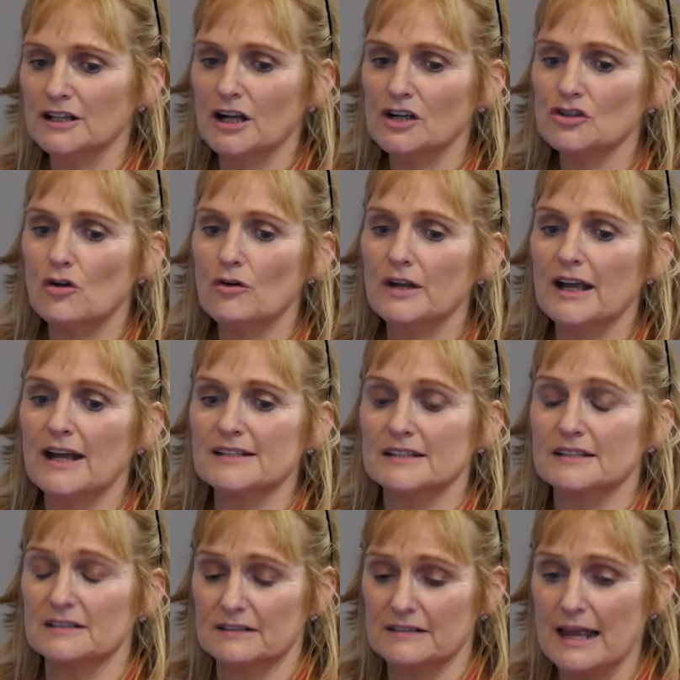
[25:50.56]
Not only has
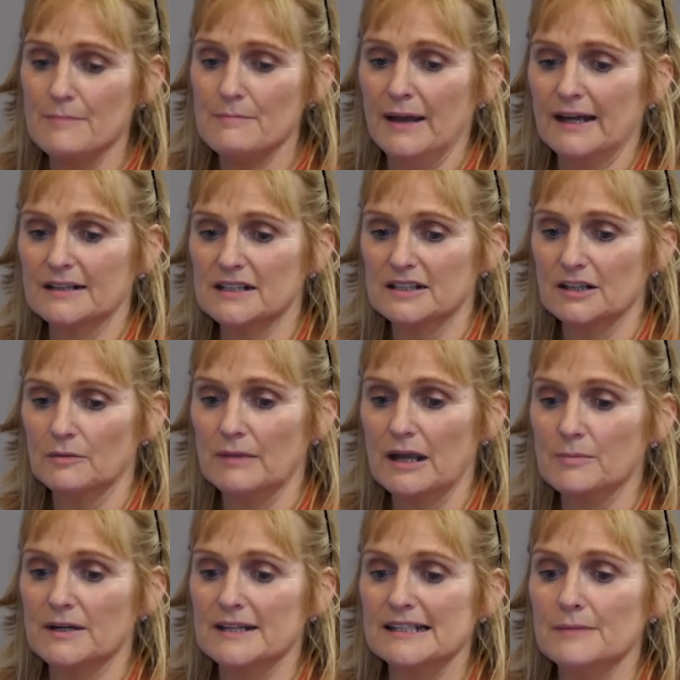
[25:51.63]
it impacted on
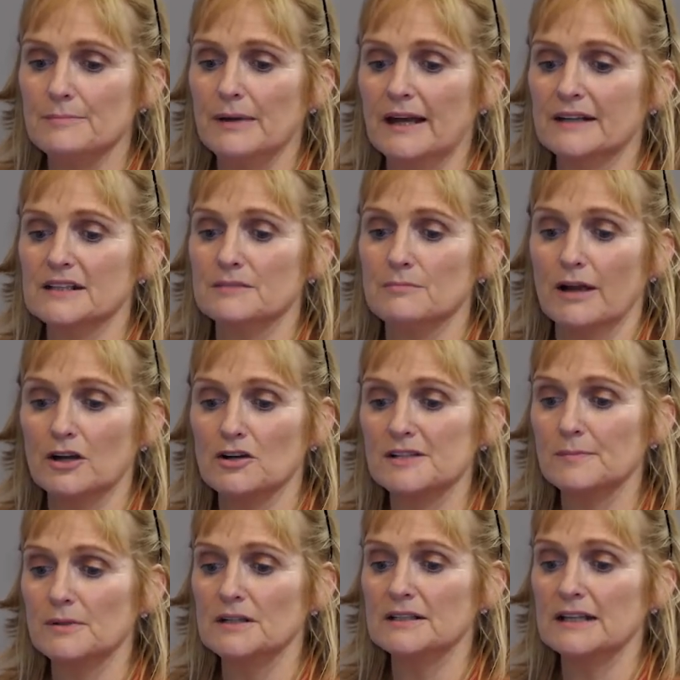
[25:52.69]
me, but it's impacted my
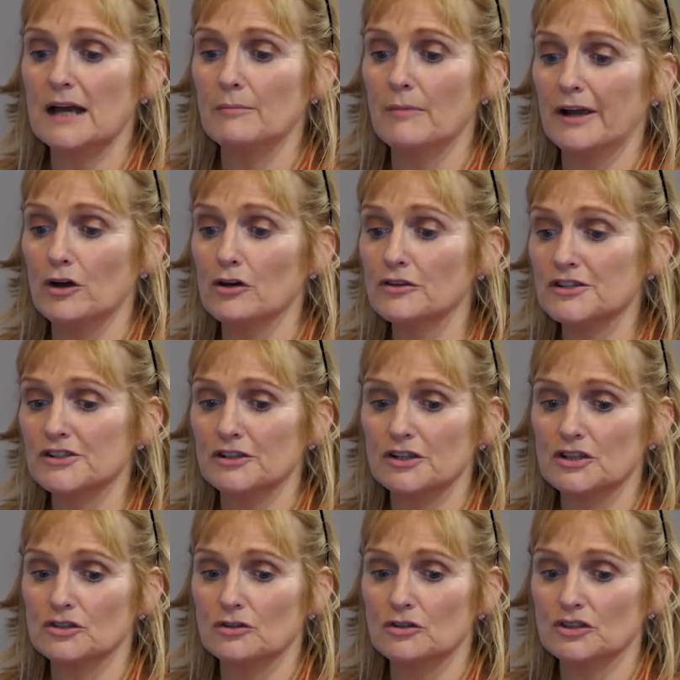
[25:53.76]
husband and my other
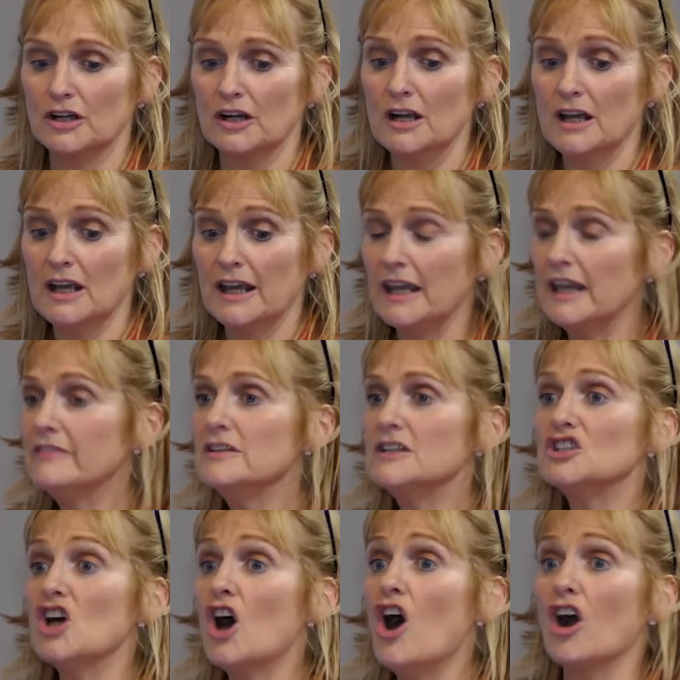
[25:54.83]
son and daughter. Even
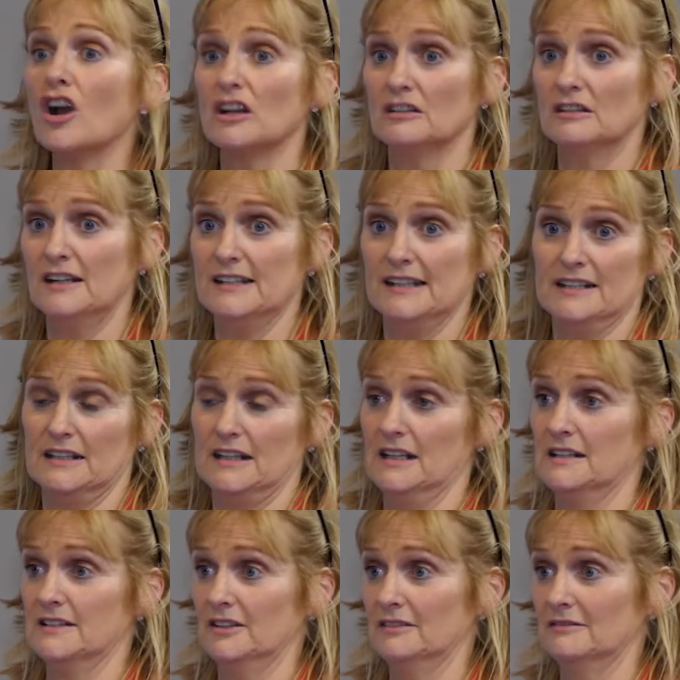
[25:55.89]
the dog is out of
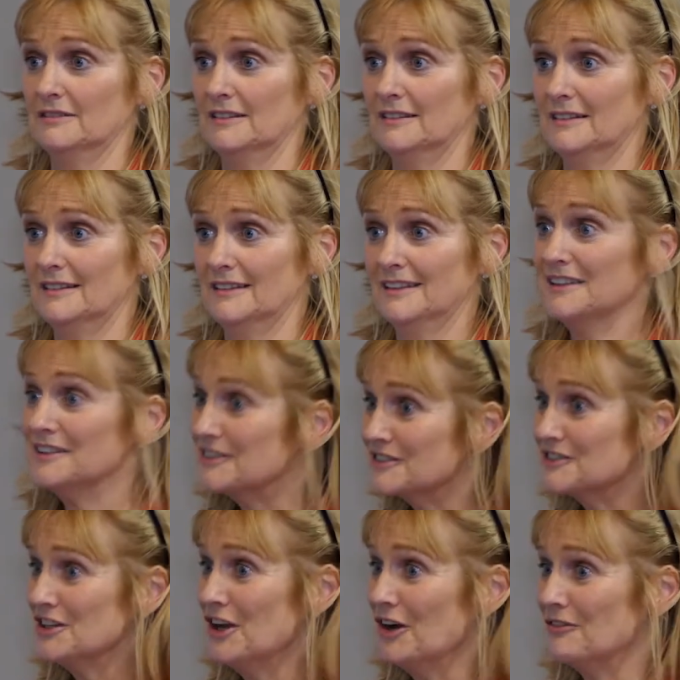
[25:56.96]
kilter.
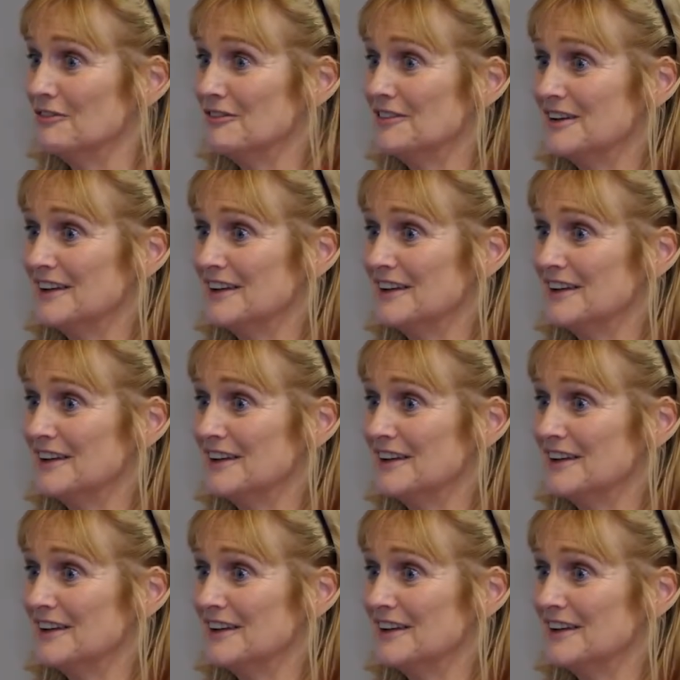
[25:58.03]
Do you know?